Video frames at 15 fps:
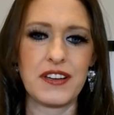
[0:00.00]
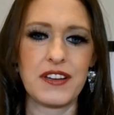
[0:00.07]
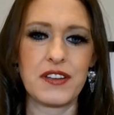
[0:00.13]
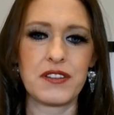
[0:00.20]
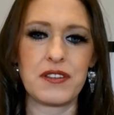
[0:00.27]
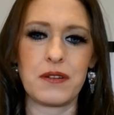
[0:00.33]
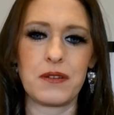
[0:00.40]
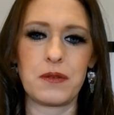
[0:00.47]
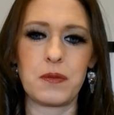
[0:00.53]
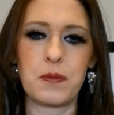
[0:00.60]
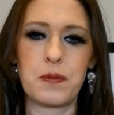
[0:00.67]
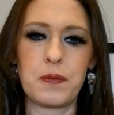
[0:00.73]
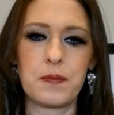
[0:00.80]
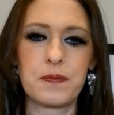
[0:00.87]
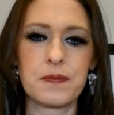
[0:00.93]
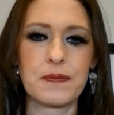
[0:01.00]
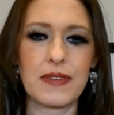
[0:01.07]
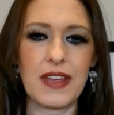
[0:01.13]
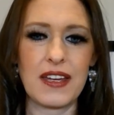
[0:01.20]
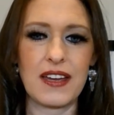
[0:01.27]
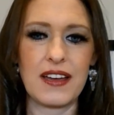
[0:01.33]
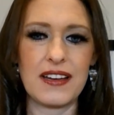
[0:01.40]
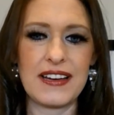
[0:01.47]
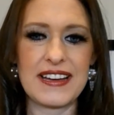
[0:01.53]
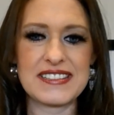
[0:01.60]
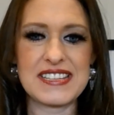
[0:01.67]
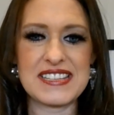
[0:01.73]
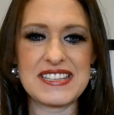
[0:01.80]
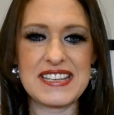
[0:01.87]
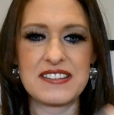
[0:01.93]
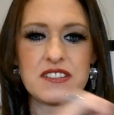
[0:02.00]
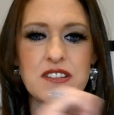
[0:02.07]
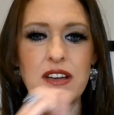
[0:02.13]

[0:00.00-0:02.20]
So as I said,